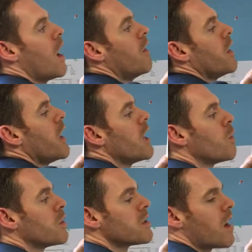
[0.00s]
and the
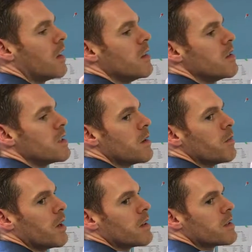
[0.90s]
equal sign in the same
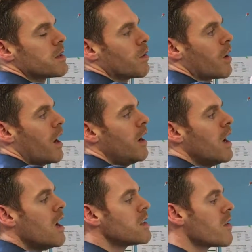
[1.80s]
place. Okay,
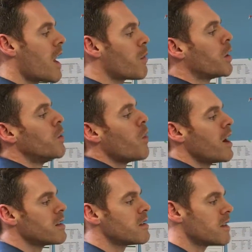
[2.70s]
so then I'm going to
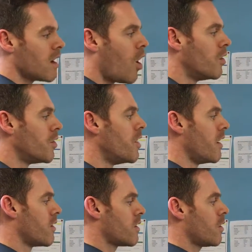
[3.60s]
write it
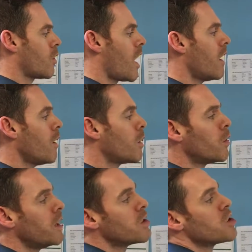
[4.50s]
underneath. Okay, we don't
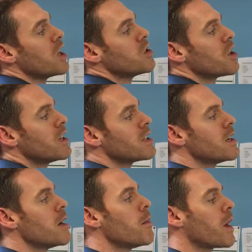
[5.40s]
need to change it
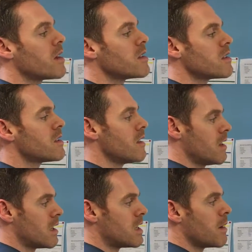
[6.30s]
because it's
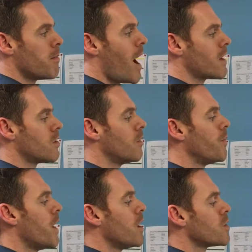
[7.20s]
the same pattern.
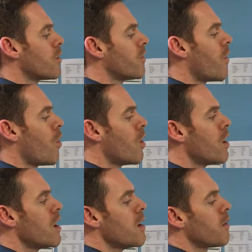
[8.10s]
So
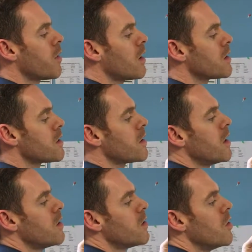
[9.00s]
4 plus
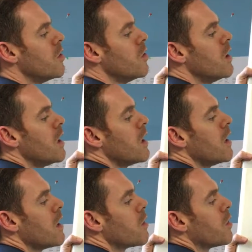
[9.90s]
2
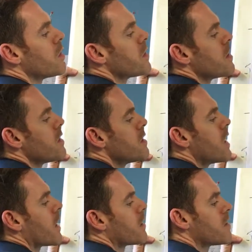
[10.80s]
equals
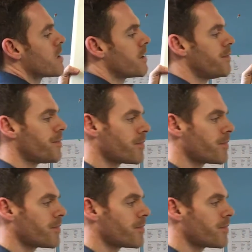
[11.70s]
6.